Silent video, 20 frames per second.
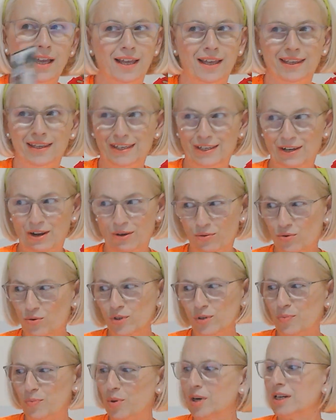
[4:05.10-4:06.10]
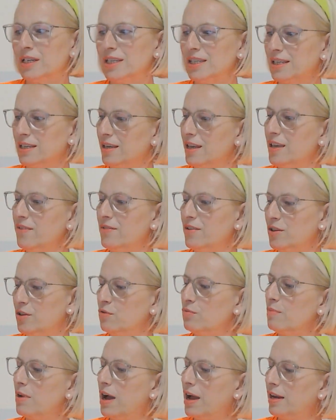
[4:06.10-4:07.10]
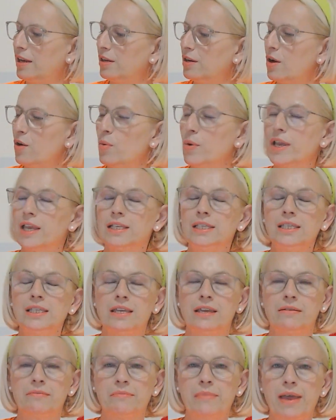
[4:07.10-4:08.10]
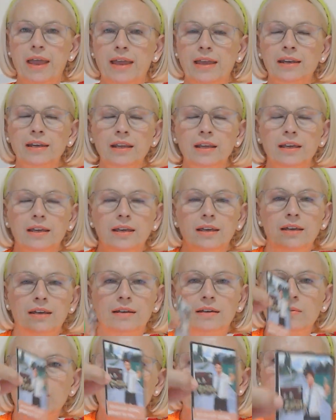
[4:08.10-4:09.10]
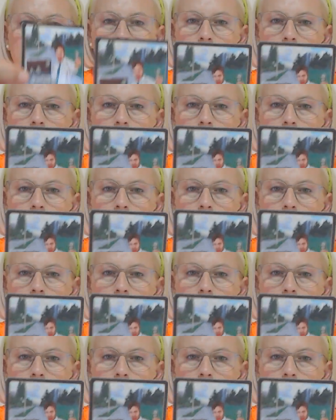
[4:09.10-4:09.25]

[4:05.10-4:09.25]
you know, good person giving you money? Now we can see a man, we can